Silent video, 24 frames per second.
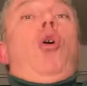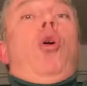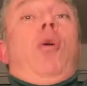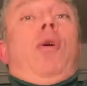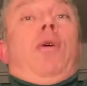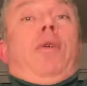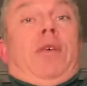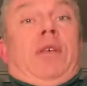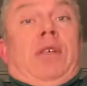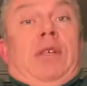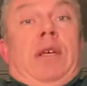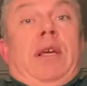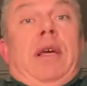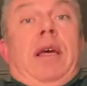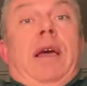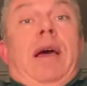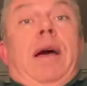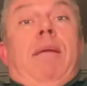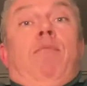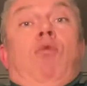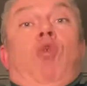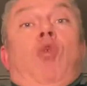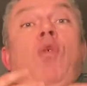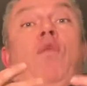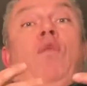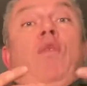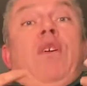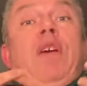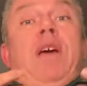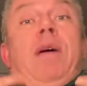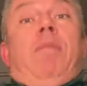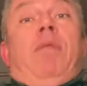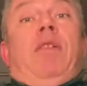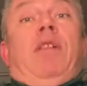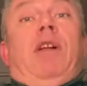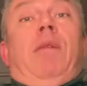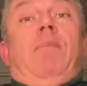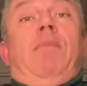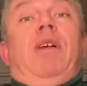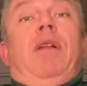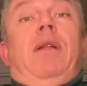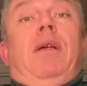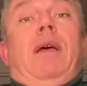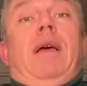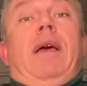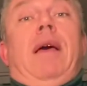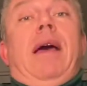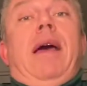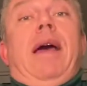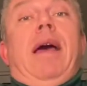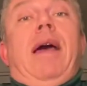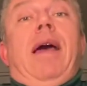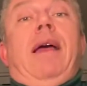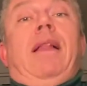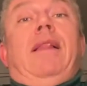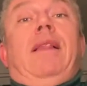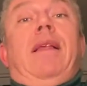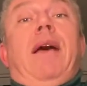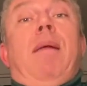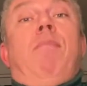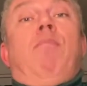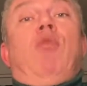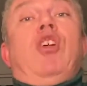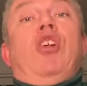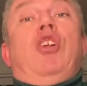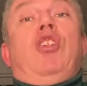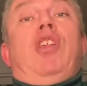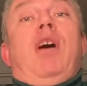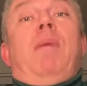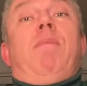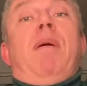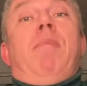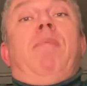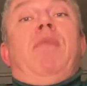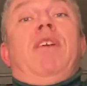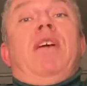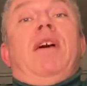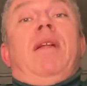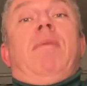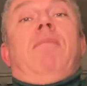see, I'm coughing up a little bit, and I'm going to top up again.